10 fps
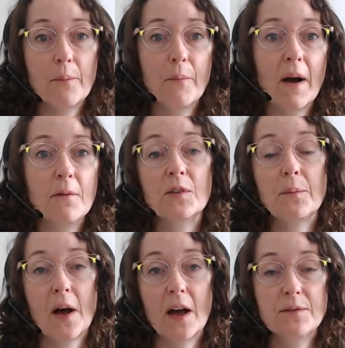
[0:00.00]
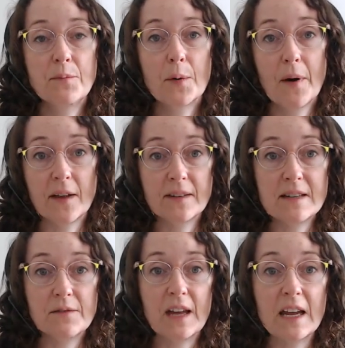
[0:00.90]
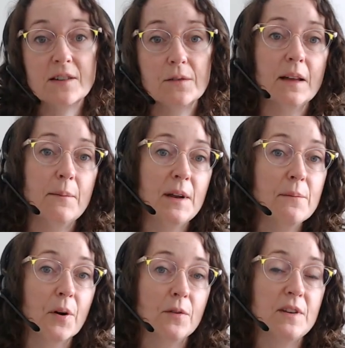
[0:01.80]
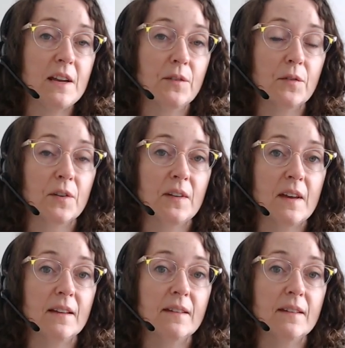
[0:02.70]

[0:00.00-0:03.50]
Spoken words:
might respond more positively to limited protein sources.